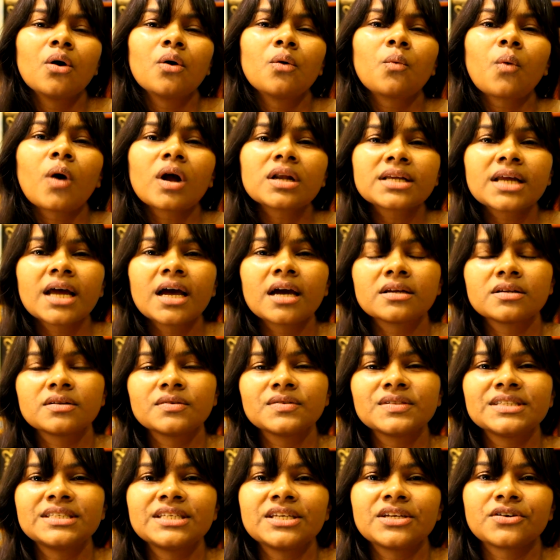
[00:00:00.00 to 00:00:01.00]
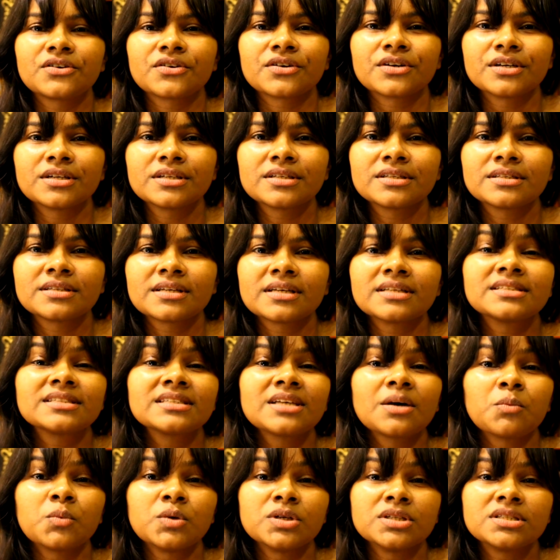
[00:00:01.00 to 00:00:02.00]
what kind of secret does
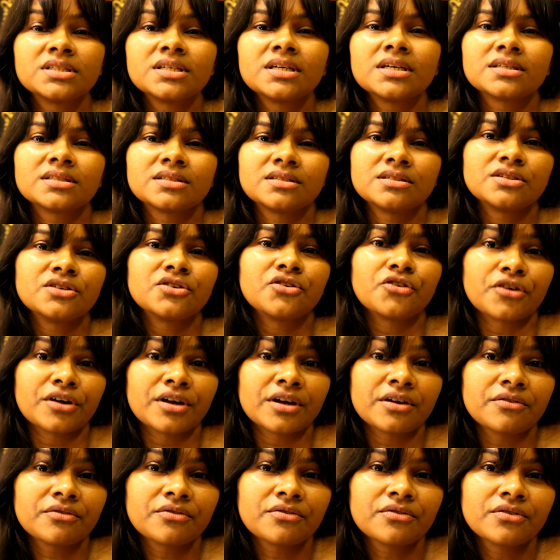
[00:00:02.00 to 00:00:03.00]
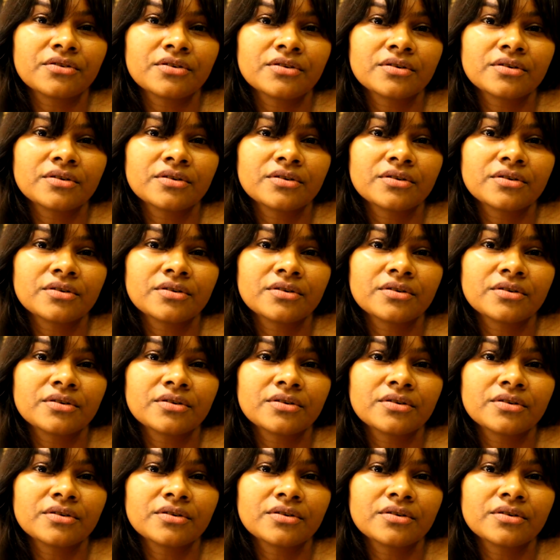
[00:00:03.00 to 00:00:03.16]
someone take to the grave?